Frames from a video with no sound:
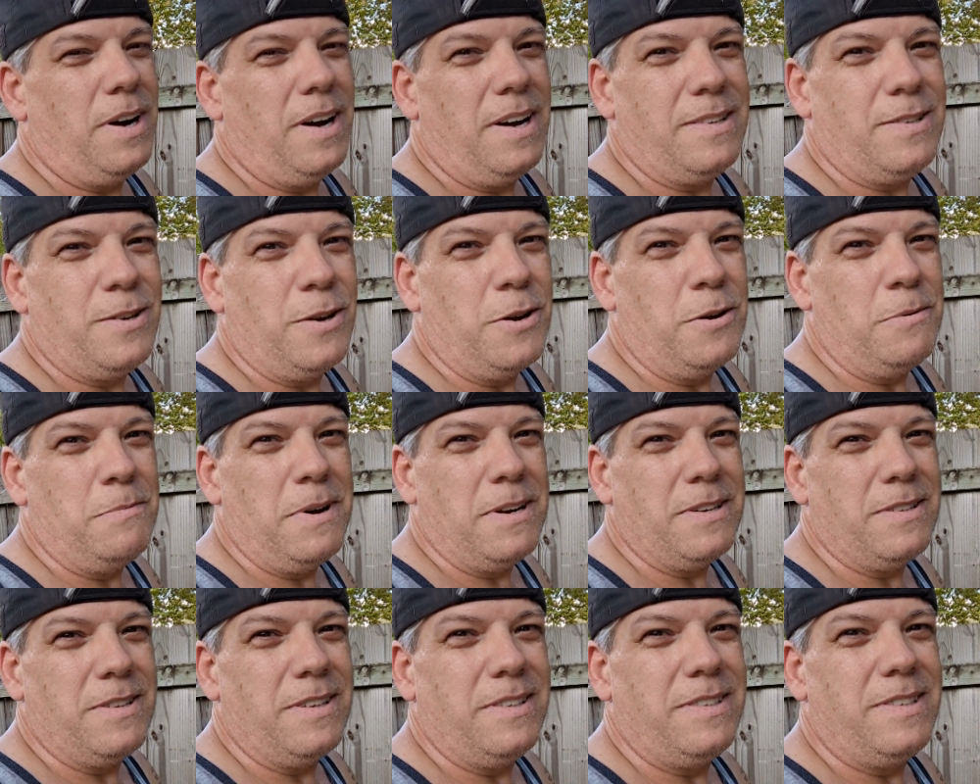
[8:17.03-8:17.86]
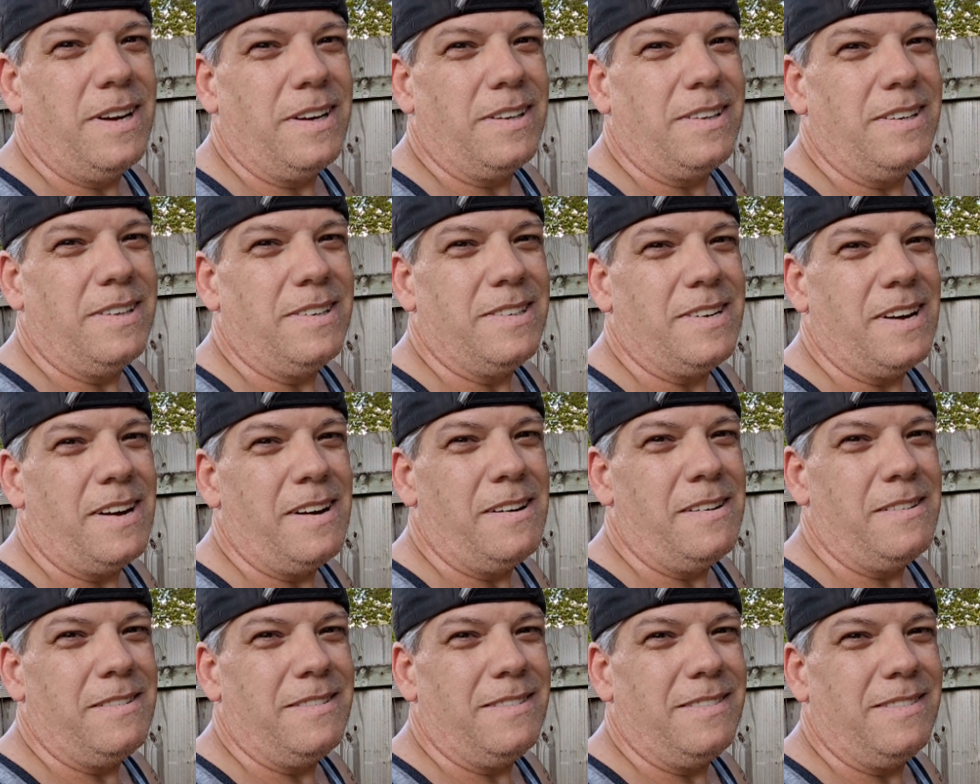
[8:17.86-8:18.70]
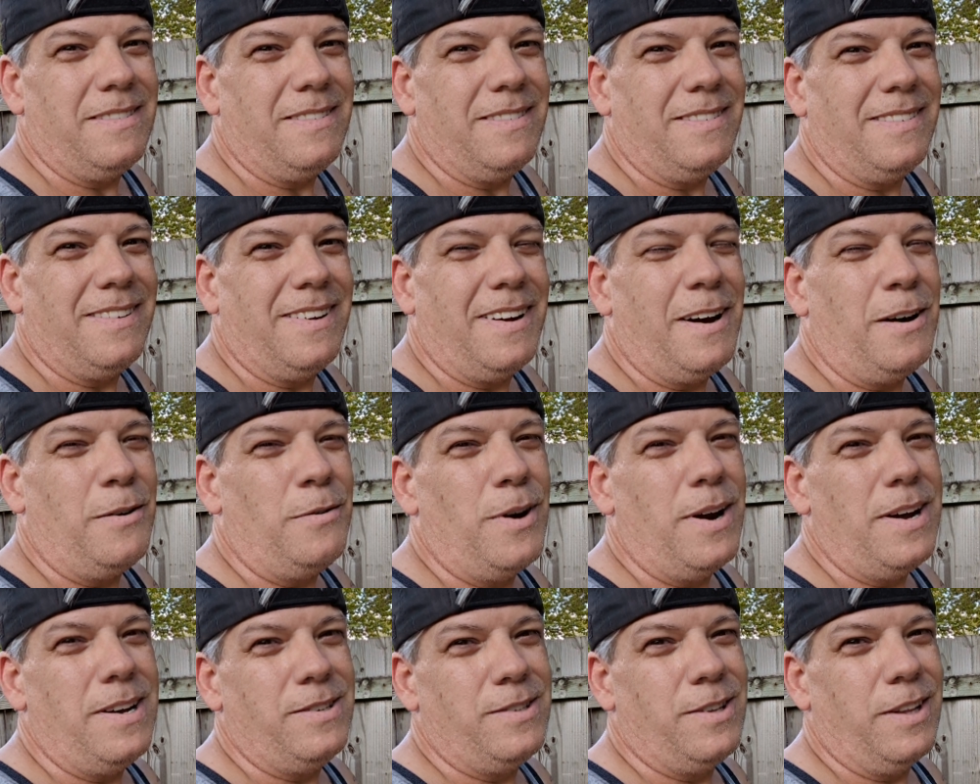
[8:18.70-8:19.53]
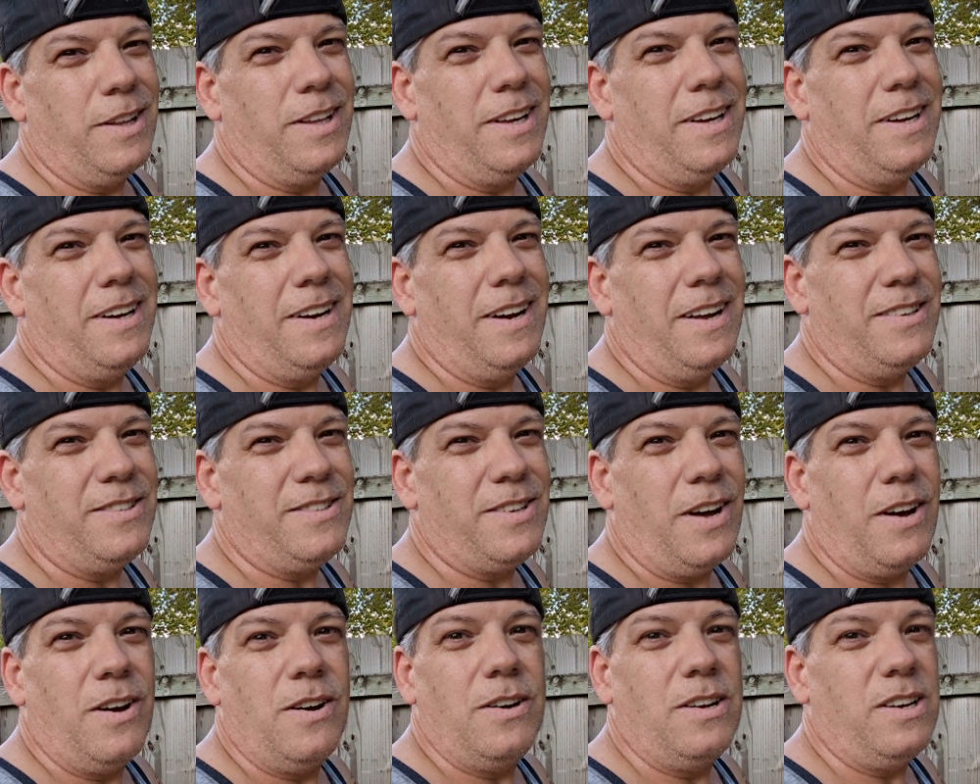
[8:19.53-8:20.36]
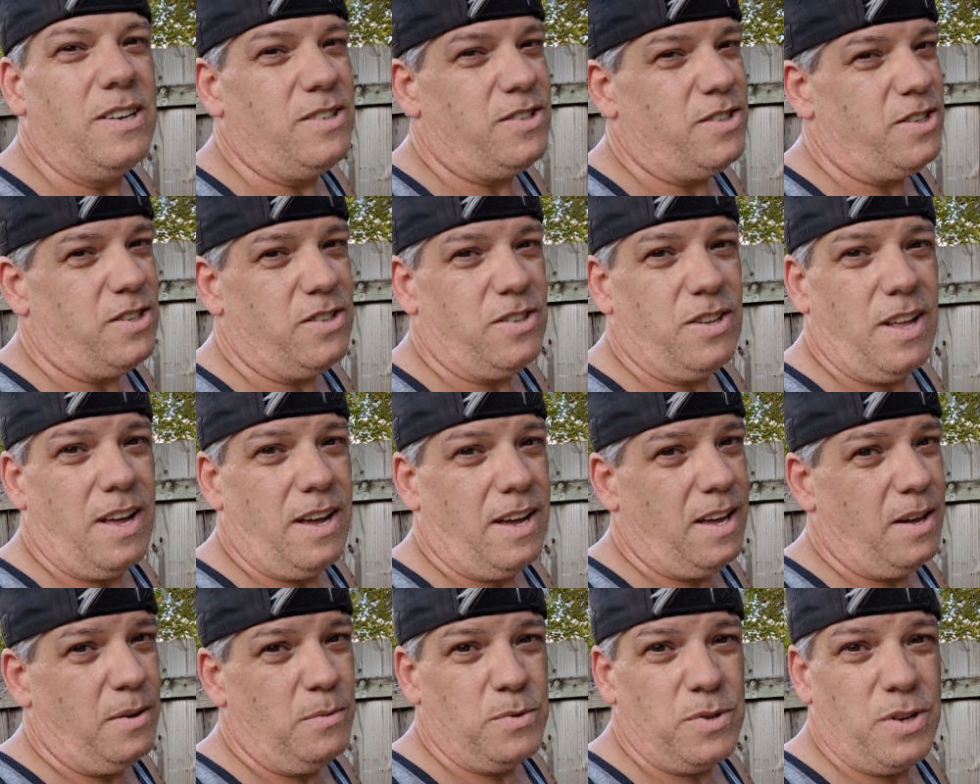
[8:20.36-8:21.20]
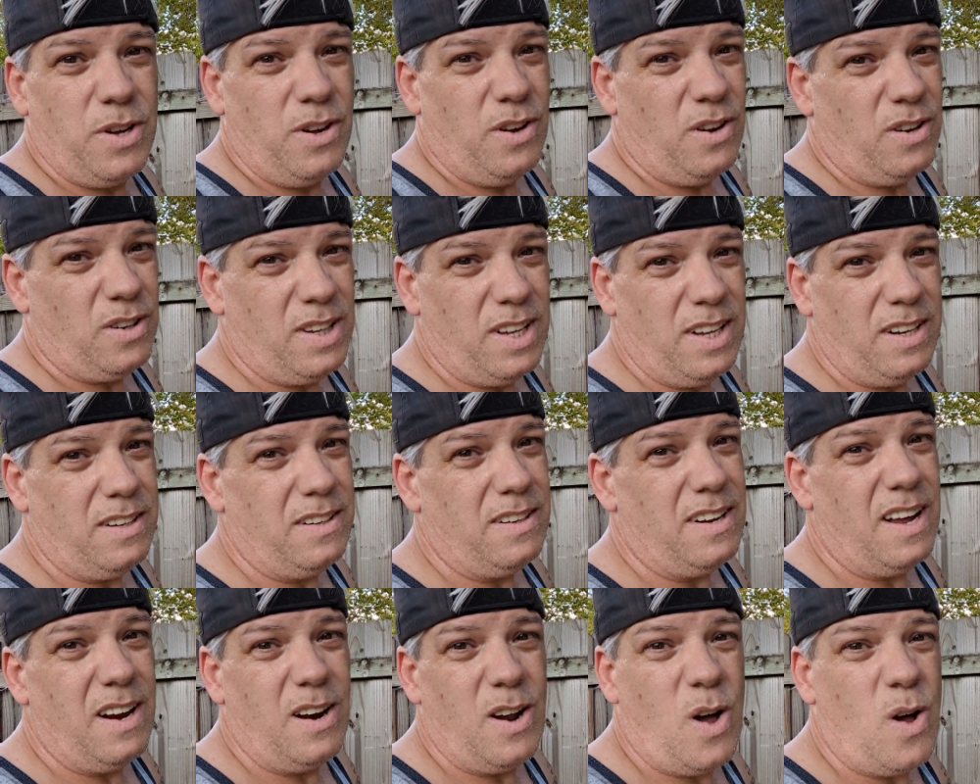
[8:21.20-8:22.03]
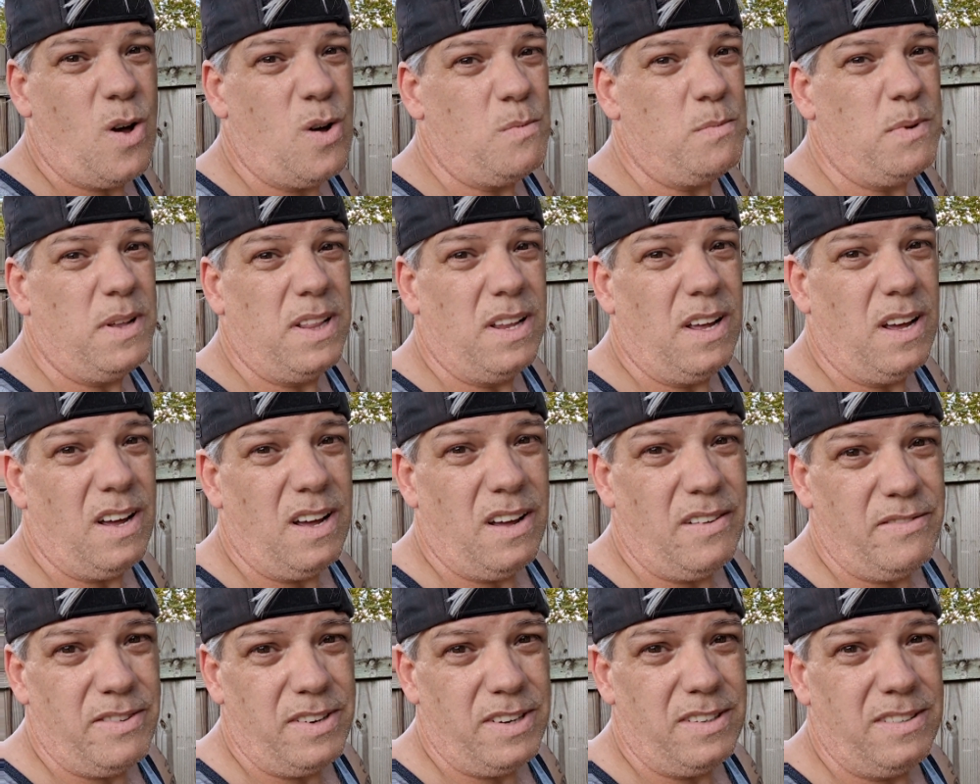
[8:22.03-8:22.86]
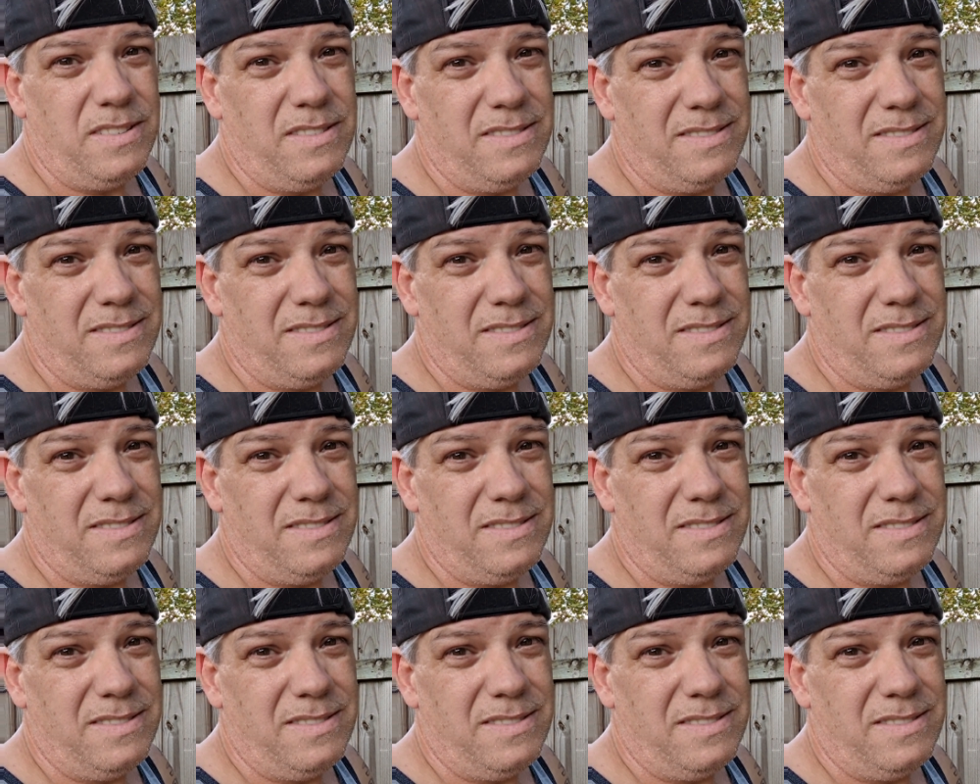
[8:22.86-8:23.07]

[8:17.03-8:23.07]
I told them, I said, check this out. Then I raised the lid and they saw it, and it's just like it was cooked at home in the oven.